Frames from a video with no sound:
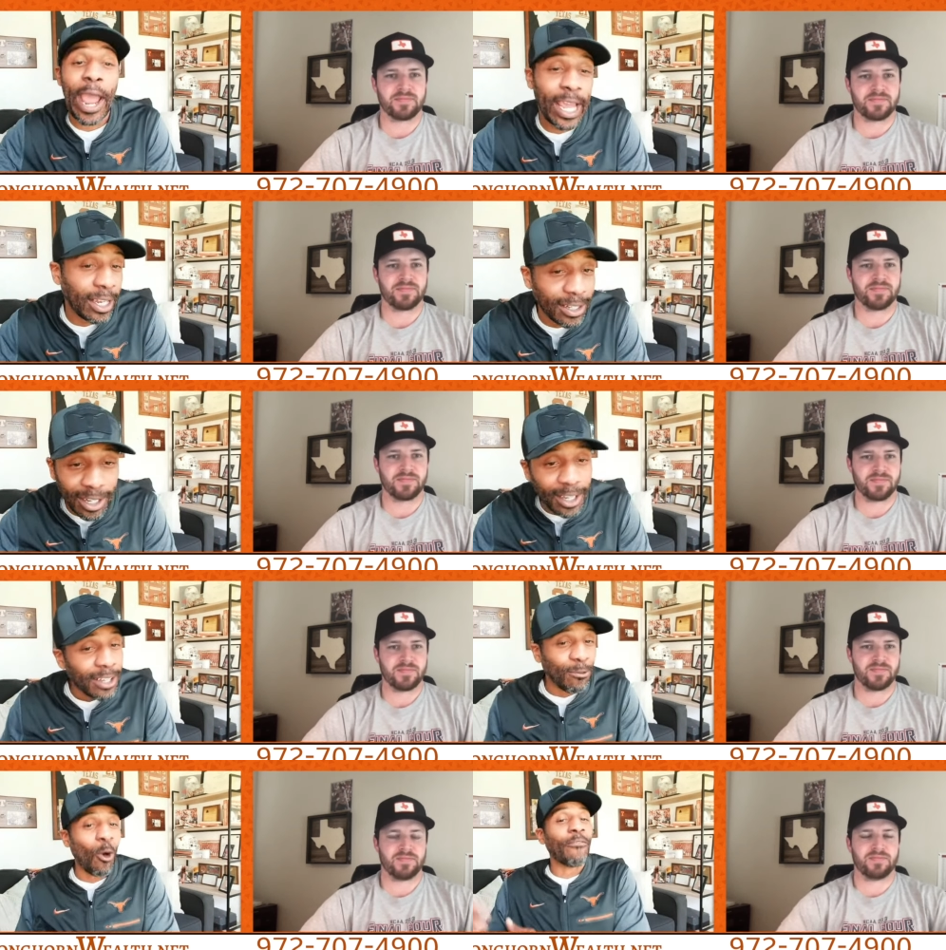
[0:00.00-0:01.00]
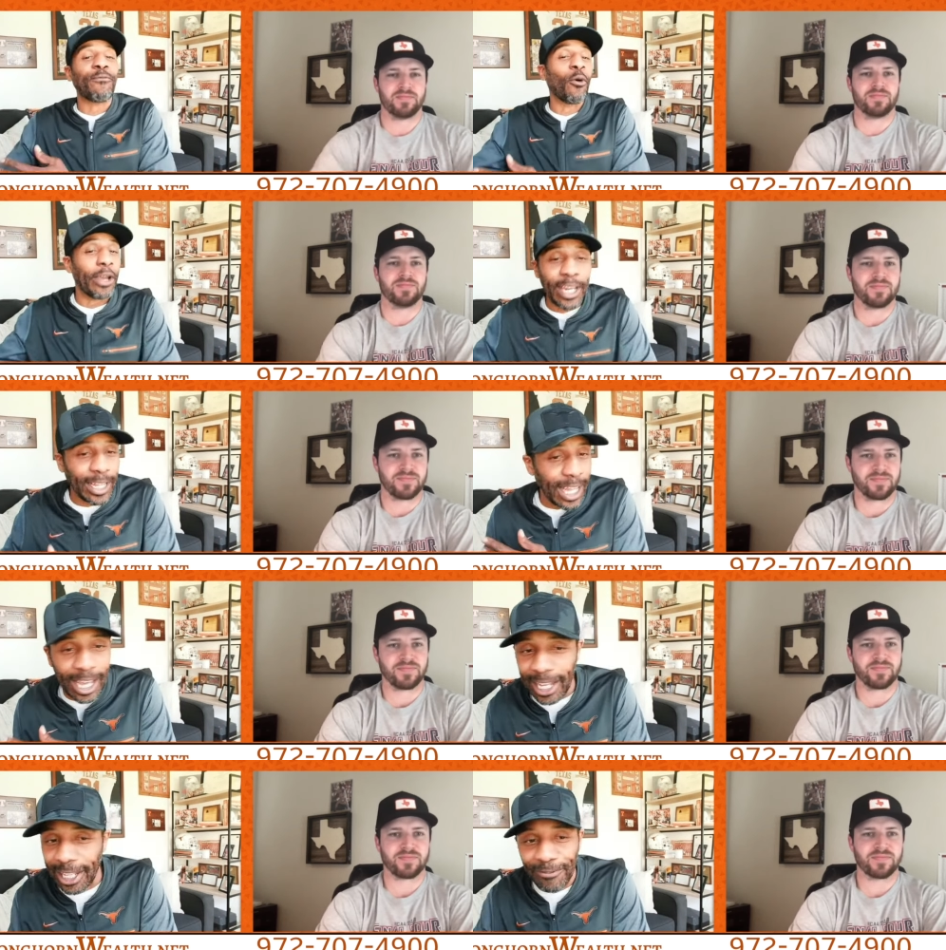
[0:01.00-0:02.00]
Speaker 1: eight, Four four
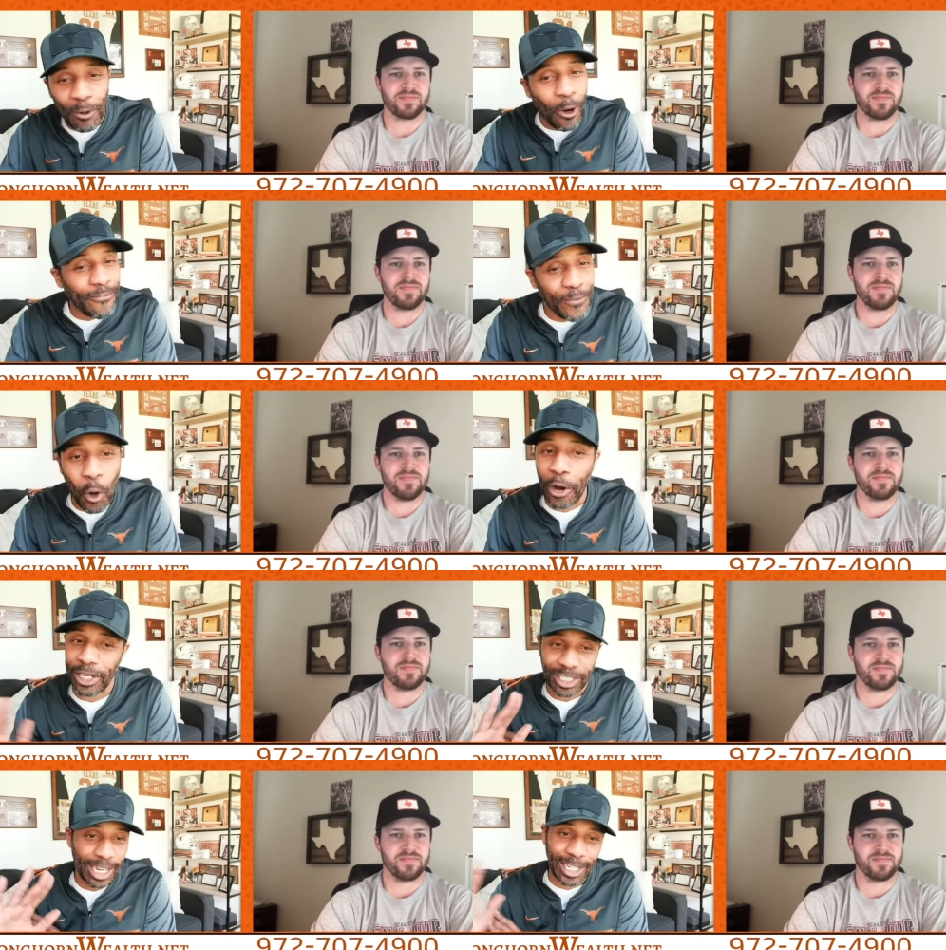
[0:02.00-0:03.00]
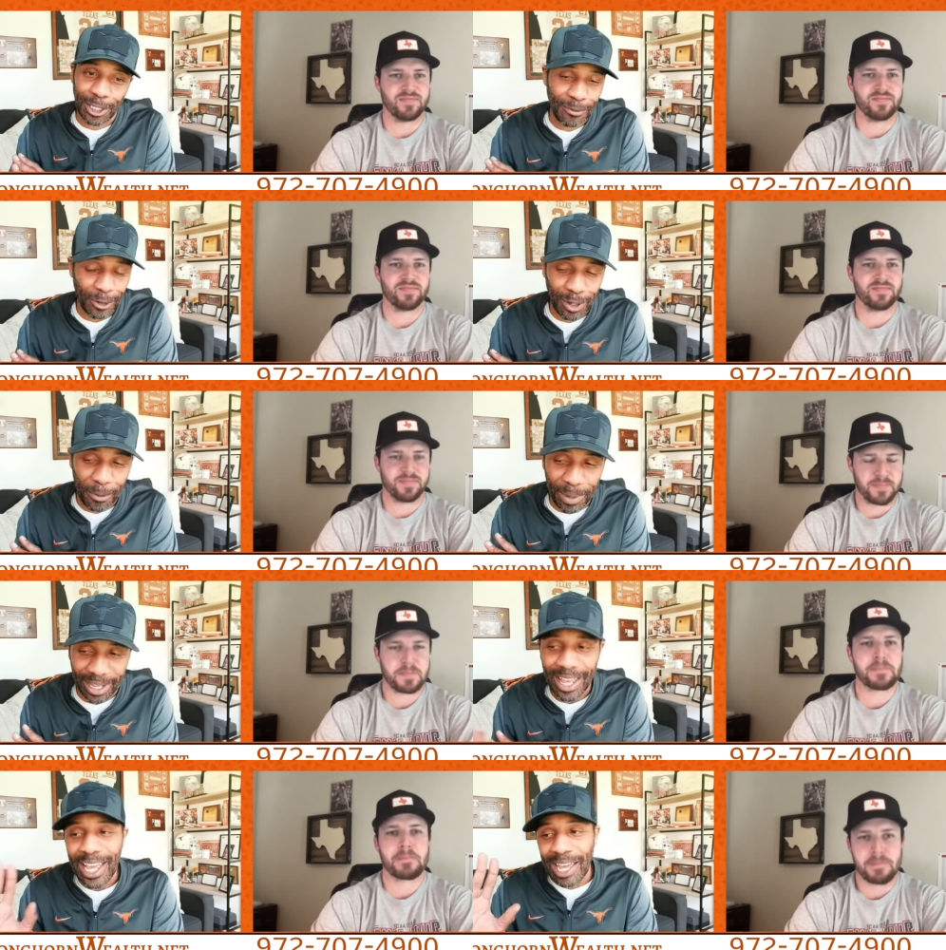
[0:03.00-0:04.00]
anything four four ish. I think he's a first round
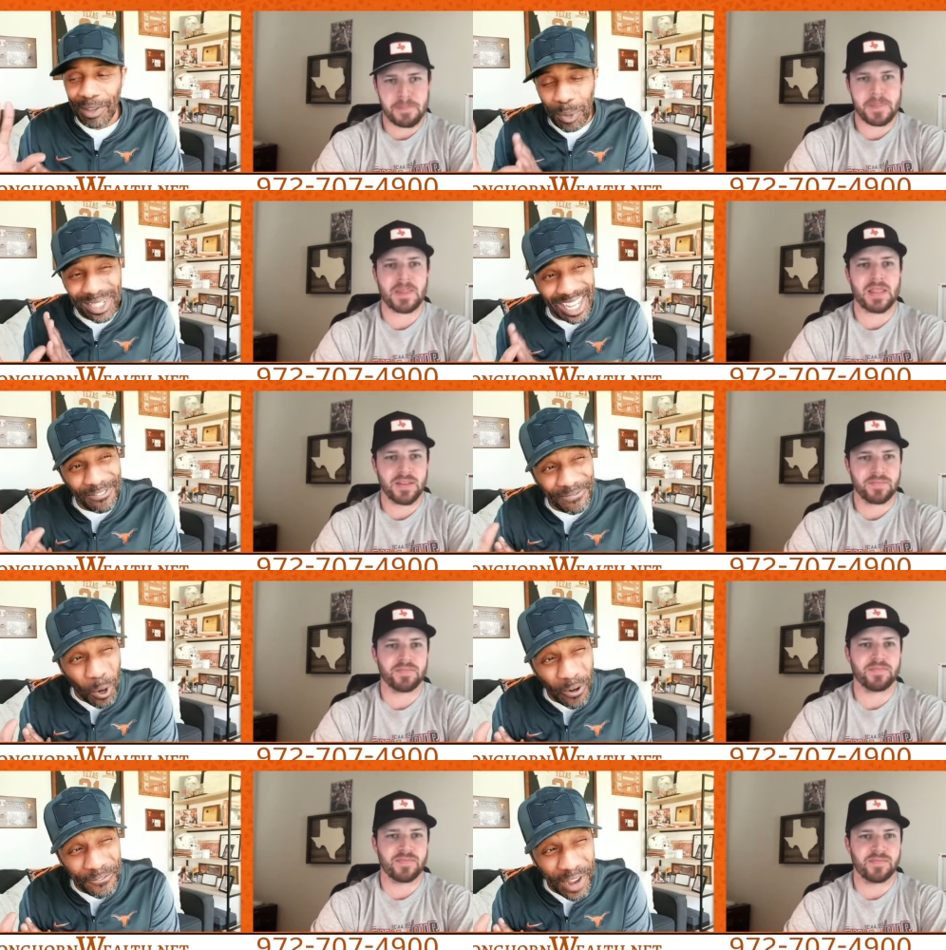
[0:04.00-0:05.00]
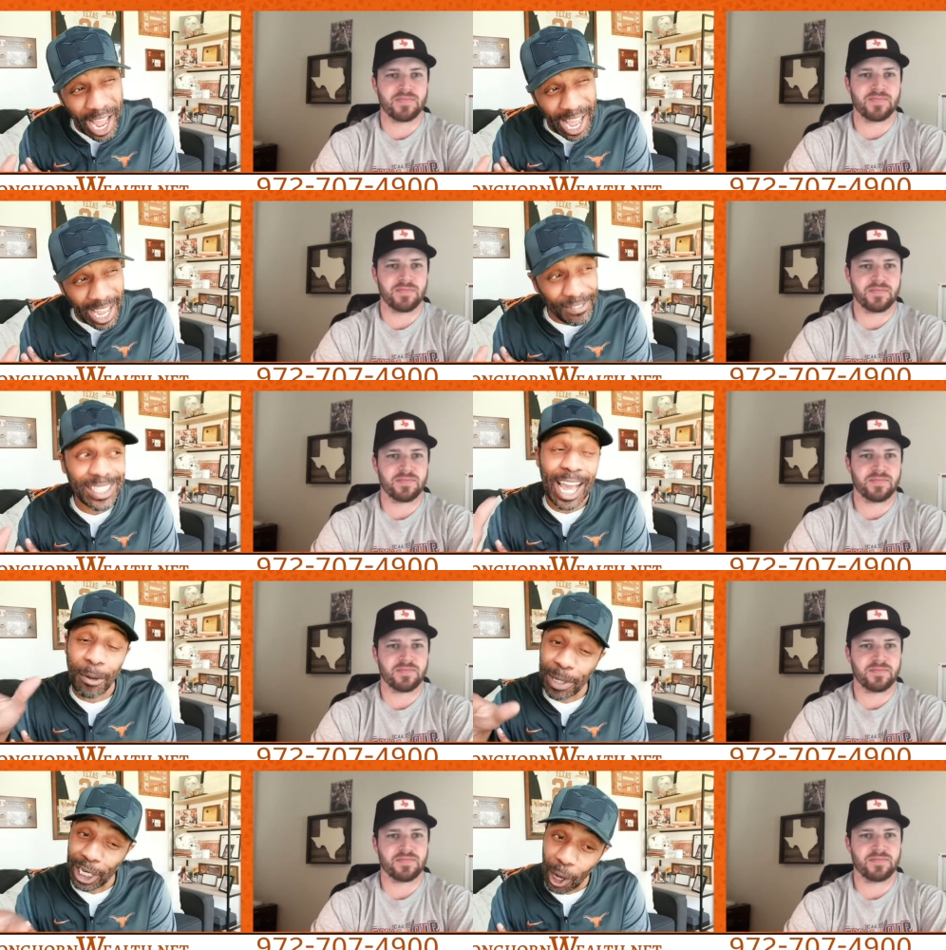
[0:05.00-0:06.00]
pick. If he runs at four five, it's got
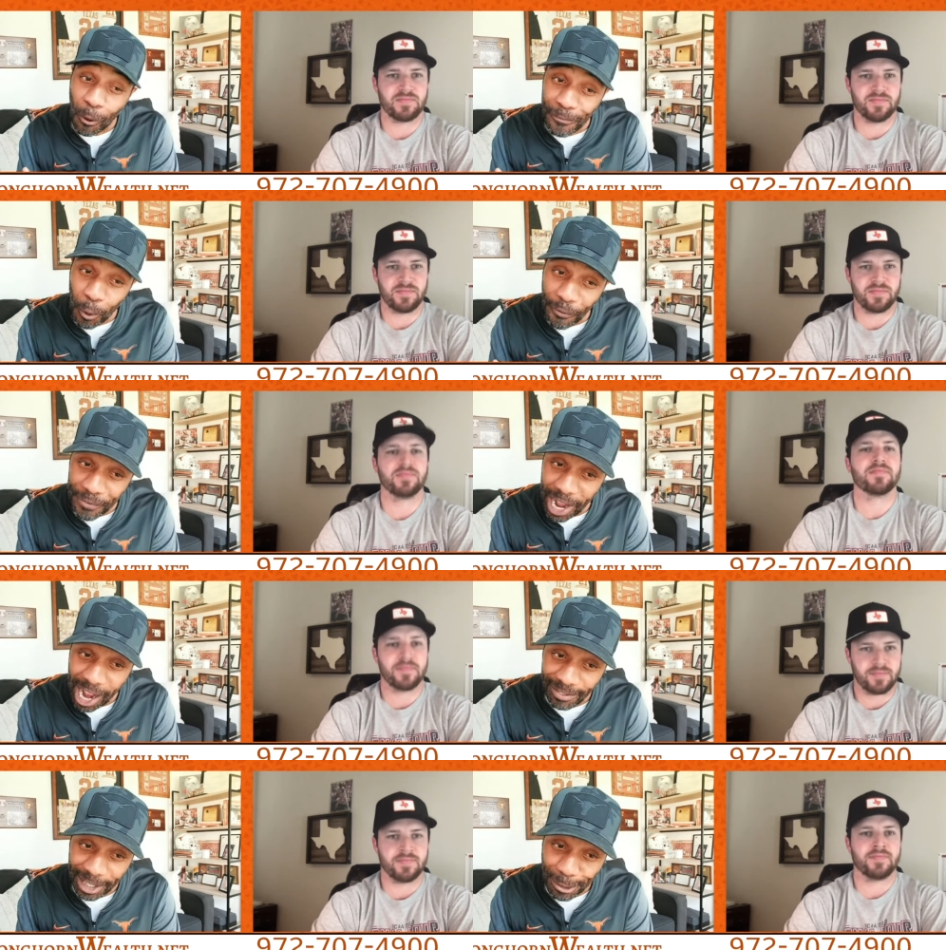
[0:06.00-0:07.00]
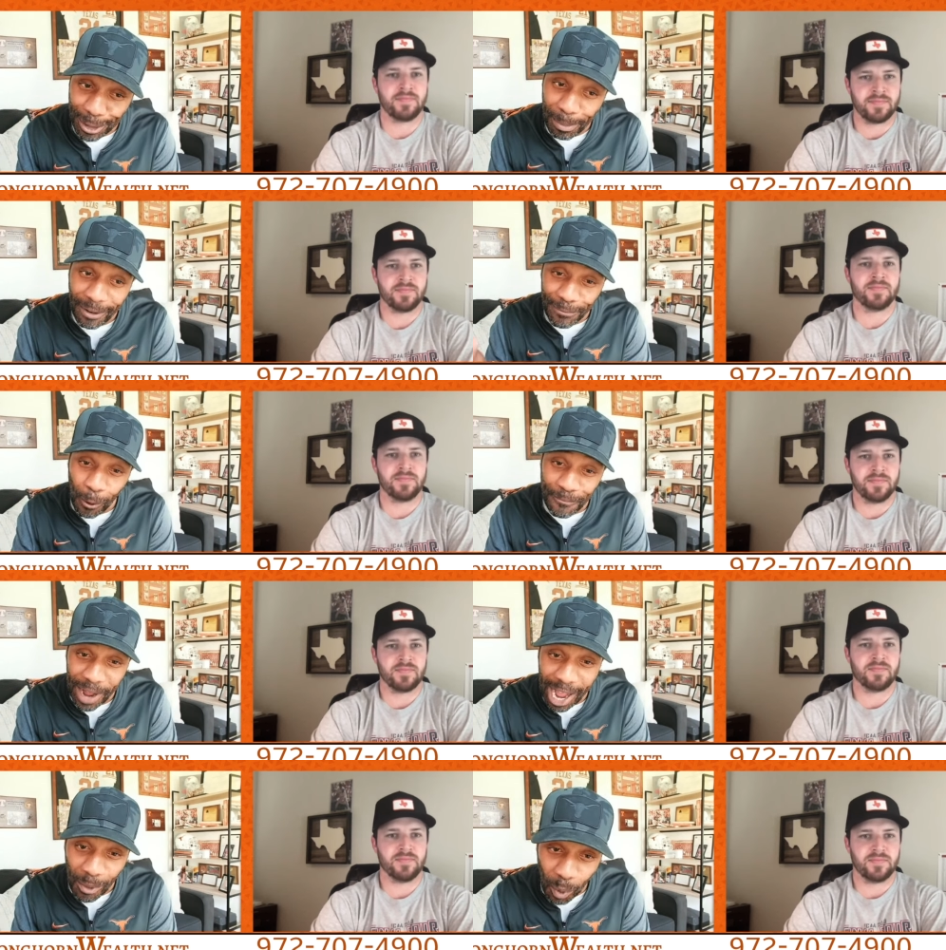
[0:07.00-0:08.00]
to be low four five, like you talking about four
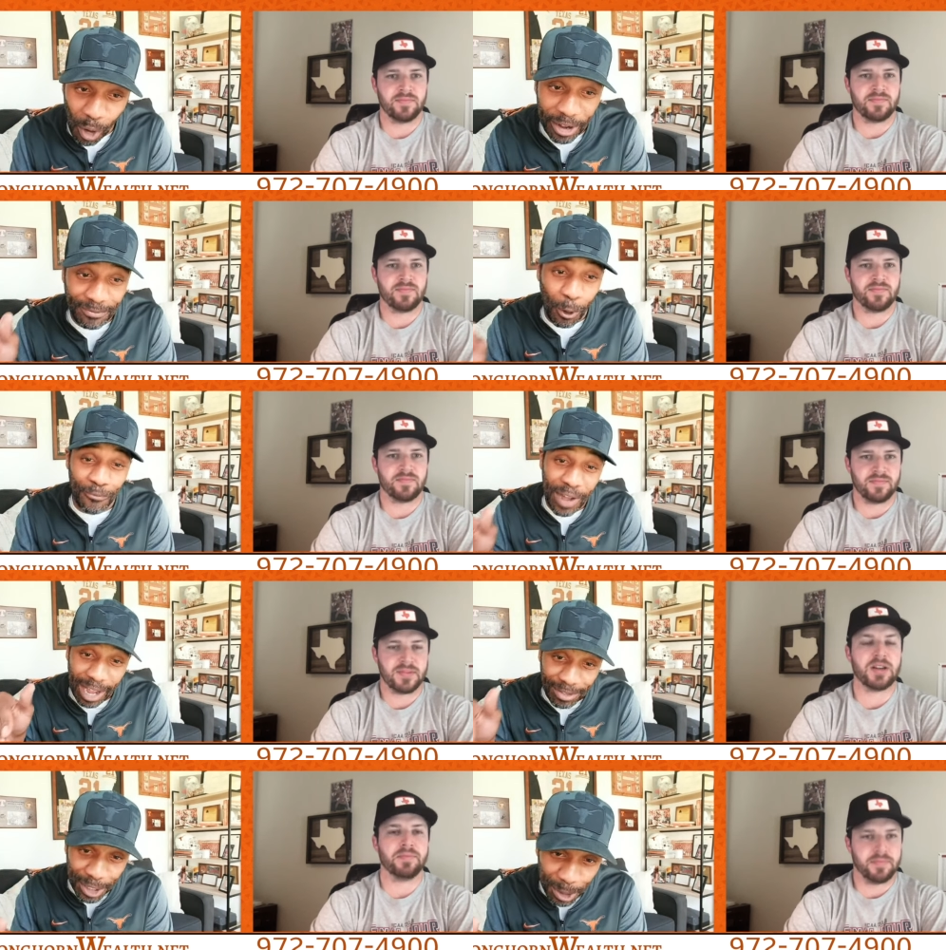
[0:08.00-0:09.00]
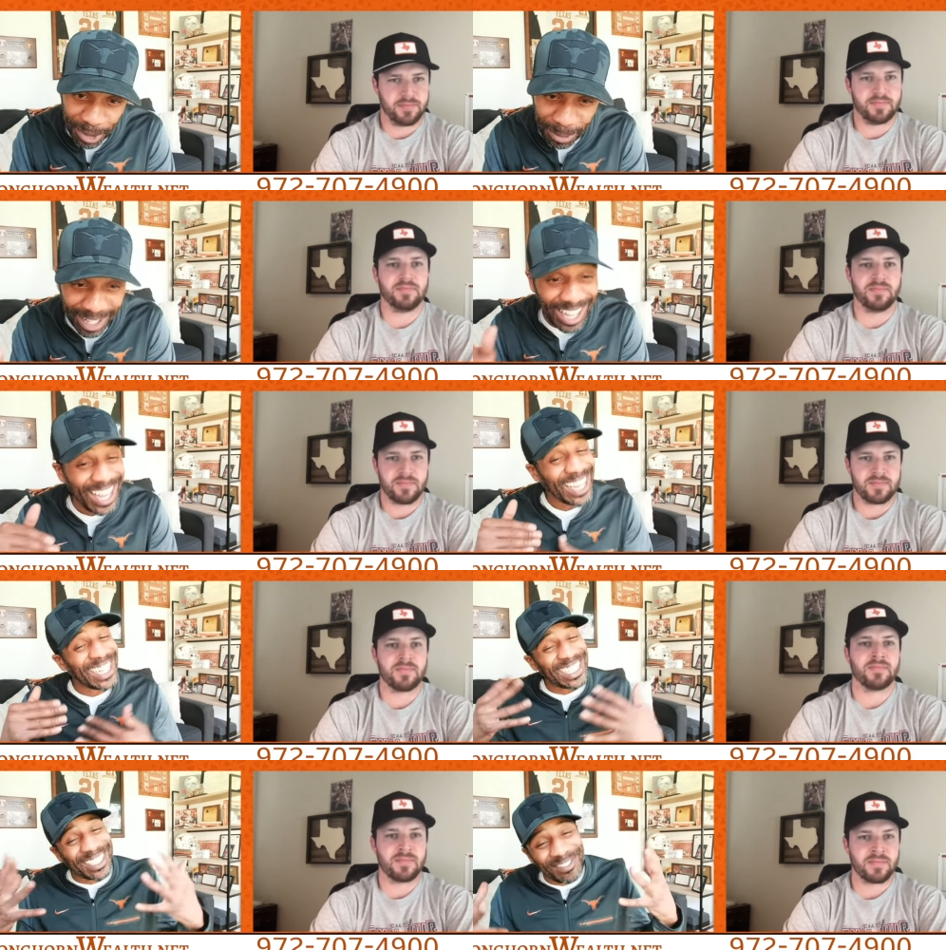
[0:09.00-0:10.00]
five one, four five yep. two, something. Like
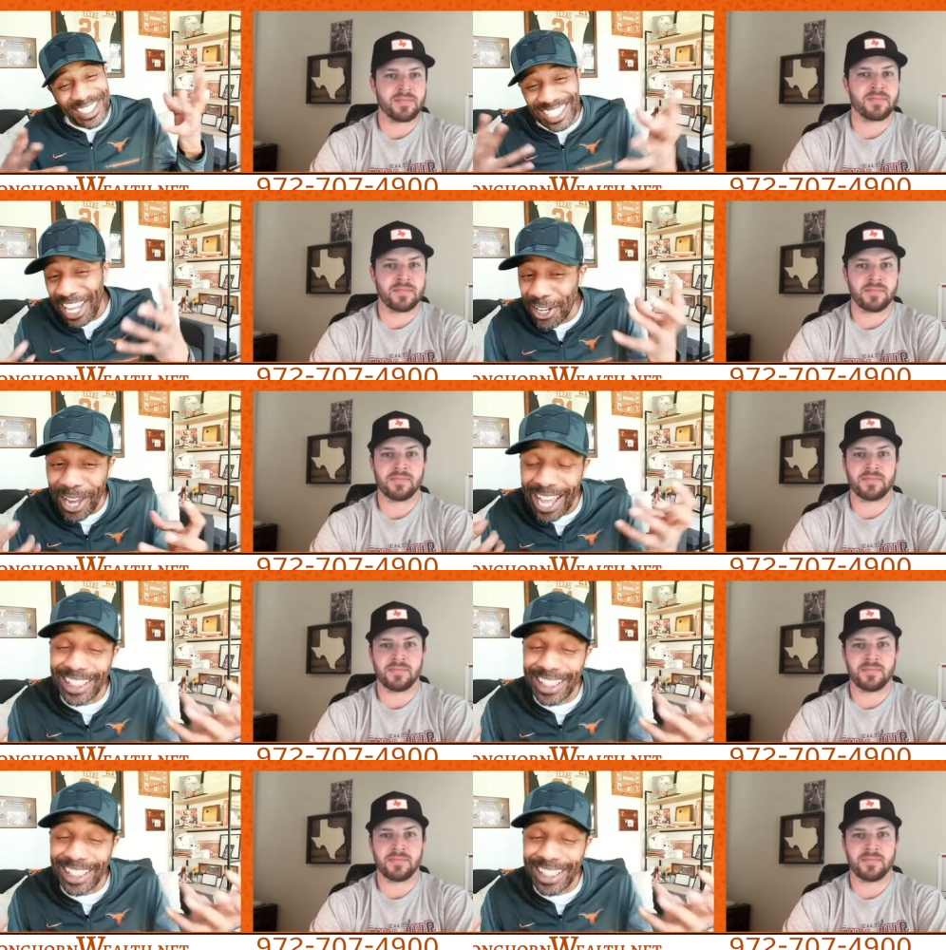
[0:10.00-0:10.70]
it, still, I